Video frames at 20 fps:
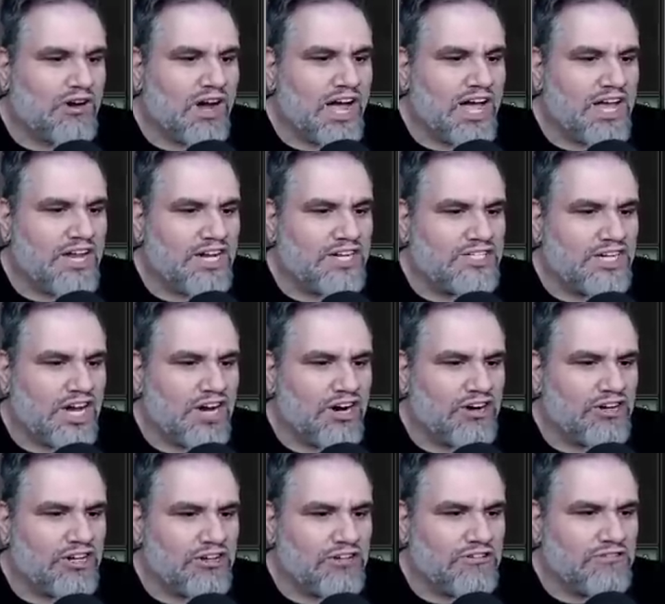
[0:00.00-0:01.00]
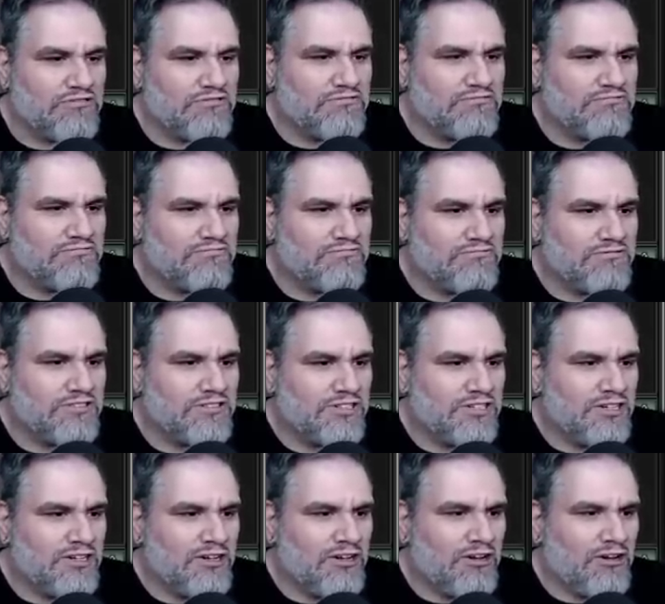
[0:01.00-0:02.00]
Try it, I dare you.
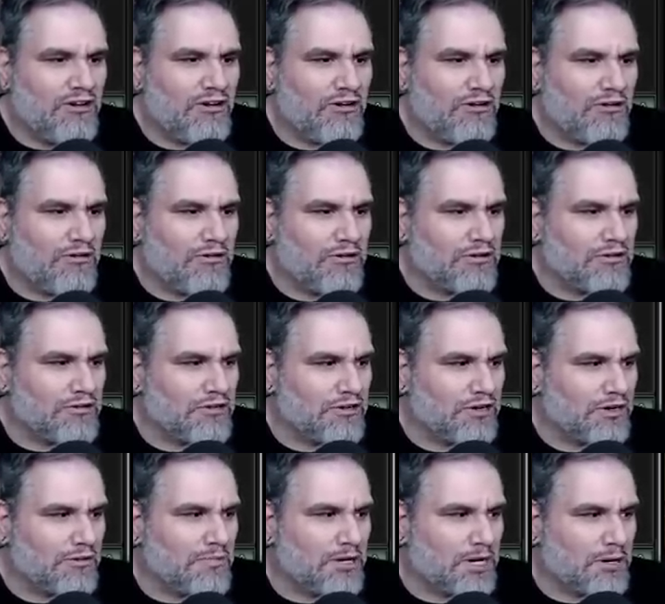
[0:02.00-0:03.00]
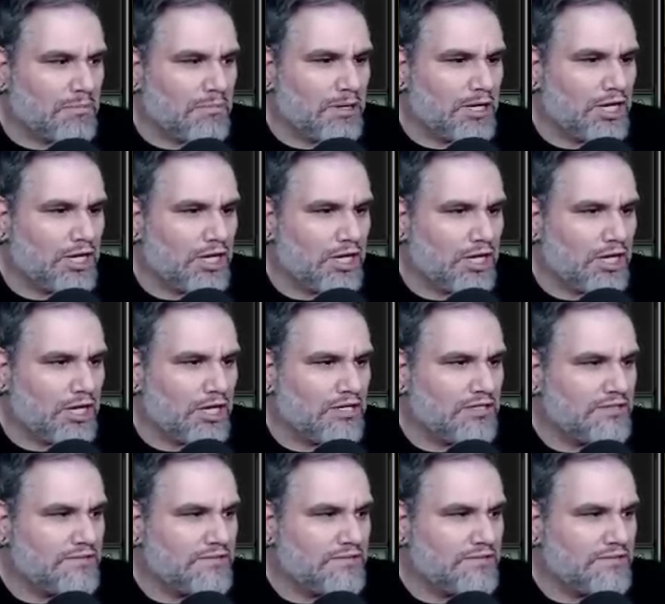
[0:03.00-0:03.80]
Order your McB.